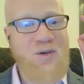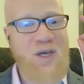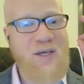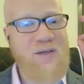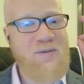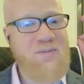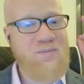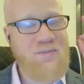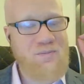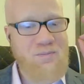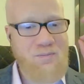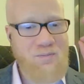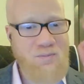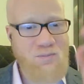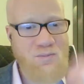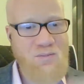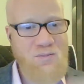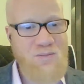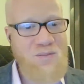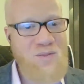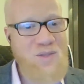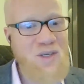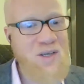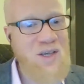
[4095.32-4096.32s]
Okay?
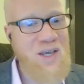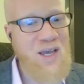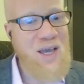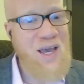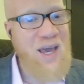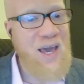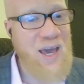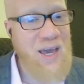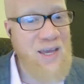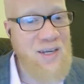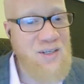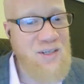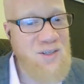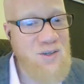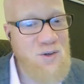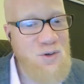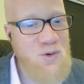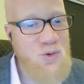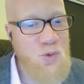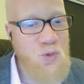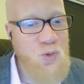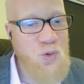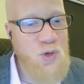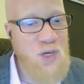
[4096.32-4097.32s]
And
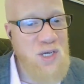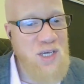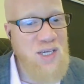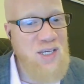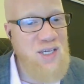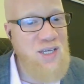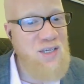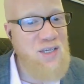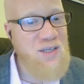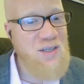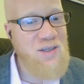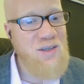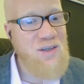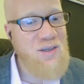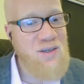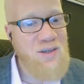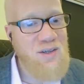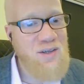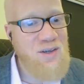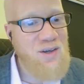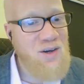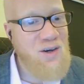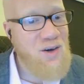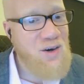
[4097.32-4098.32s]
we,
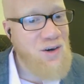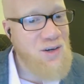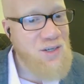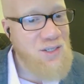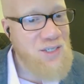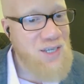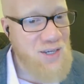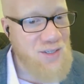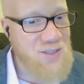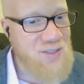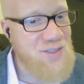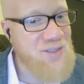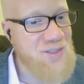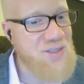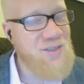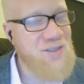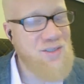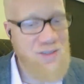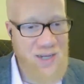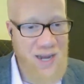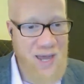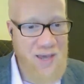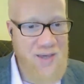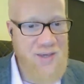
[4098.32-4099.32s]

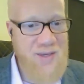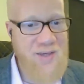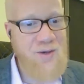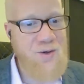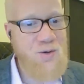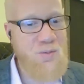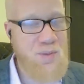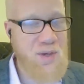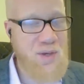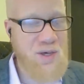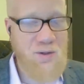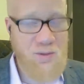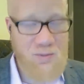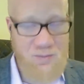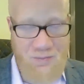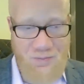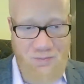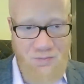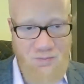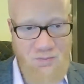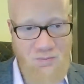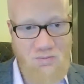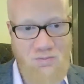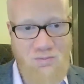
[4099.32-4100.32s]
yes, like Kill
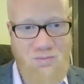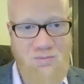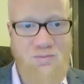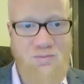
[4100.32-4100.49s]
Bill.